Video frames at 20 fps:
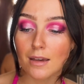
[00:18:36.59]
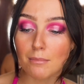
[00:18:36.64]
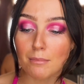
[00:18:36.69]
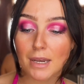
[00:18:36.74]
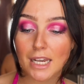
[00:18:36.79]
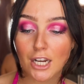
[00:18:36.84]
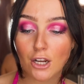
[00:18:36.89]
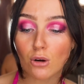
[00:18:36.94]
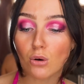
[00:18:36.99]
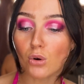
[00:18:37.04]

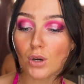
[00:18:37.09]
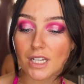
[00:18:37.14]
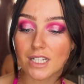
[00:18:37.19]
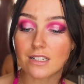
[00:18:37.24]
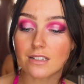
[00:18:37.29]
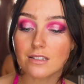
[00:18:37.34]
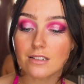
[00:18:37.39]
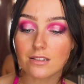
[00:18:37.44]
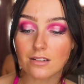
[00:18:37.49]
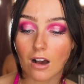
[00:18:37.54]
Mary
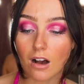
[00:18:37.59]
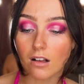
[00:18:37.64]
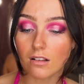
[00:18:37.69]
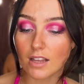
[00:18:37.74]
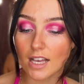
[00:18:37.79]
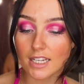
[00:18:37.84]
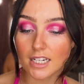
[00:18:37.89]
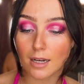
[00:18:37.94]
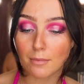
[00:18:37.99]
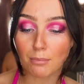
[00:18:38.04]
Hogan's
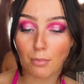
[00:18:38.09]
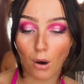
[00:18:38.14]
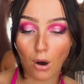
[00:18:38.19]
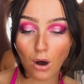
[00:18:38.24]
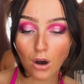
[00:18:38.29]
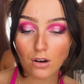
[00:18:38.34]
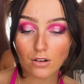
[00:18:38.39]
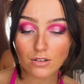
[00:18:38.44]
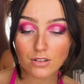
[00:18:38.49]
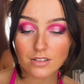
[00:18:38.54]
skull in a
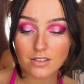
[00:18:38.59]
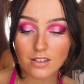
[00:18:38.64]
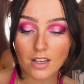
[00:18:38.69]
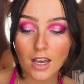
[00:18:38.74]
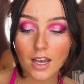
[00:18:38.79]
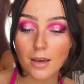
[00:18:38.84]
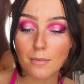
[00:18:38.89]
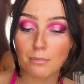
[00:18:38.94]
box,